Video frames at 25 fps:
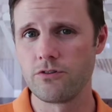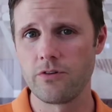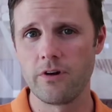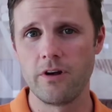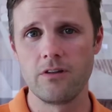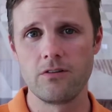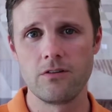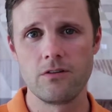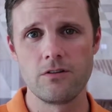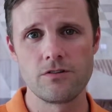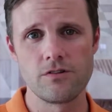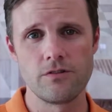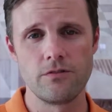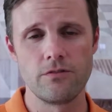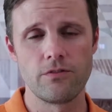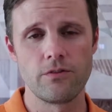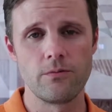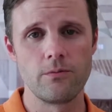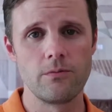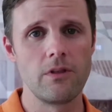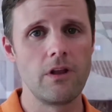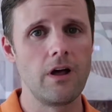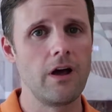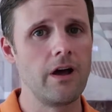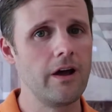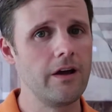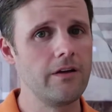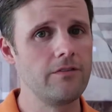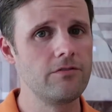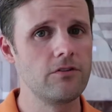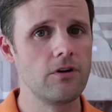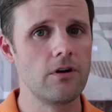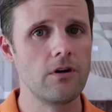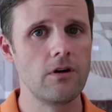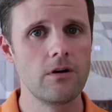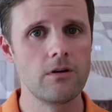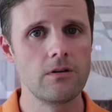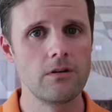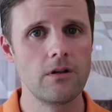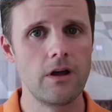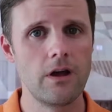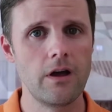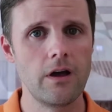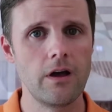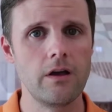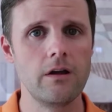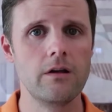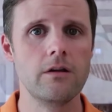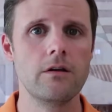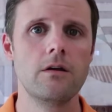transition from live to
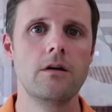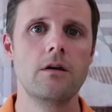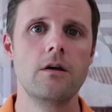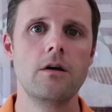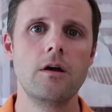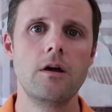online,